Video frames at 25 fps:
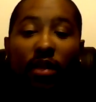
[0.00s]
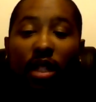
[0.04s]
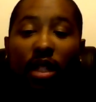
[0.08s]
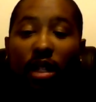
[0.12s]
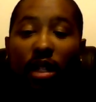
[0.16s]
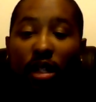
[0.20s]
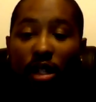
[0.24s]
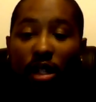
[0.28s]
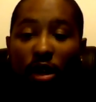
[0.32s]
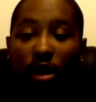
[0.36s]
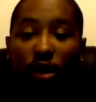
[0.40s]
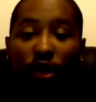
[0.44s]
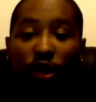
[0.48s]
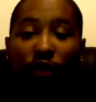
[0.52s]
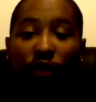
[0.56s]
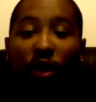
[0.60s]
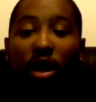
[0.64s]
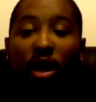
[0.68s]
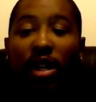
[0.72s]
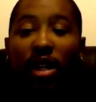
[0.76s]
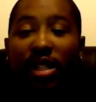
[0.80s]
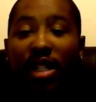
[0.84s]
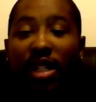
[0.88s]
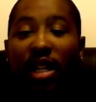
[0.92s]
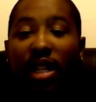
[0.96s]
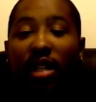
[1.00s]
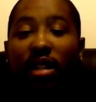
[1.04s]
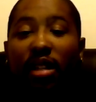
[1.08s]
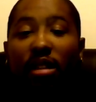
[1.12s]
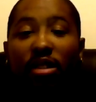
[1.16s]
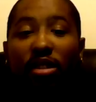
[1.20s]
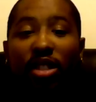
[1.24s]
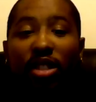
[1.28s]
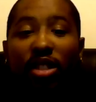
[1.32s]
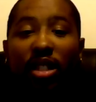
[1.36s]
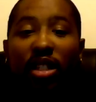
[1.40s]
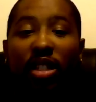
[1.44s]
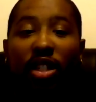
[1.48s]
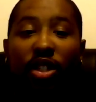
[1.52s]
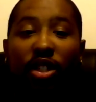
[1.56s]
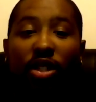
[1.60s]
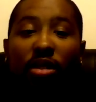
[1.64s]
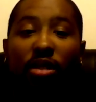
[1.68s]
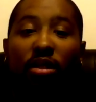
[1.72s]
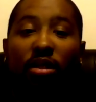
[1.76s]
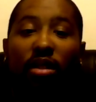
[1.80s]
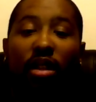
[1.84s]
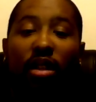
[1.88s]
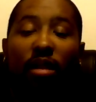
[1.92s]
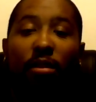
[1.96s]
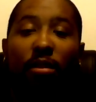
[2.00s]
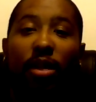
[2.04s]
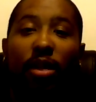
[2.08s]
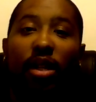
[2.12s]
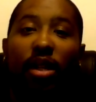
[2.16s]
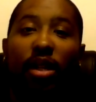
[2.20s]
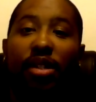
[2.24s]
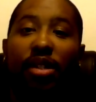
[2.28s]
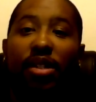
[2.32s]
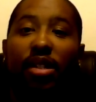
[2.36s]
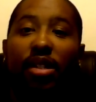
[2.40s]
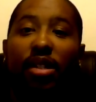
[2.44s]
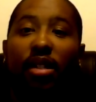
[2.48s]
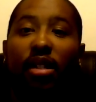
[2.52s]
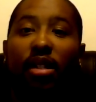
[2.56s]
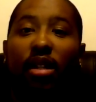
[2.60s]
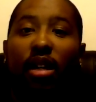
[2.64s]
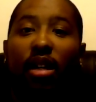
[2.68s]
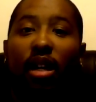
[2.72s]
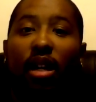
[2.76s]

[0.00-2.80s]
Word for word: You know, as far as getting those additional numbers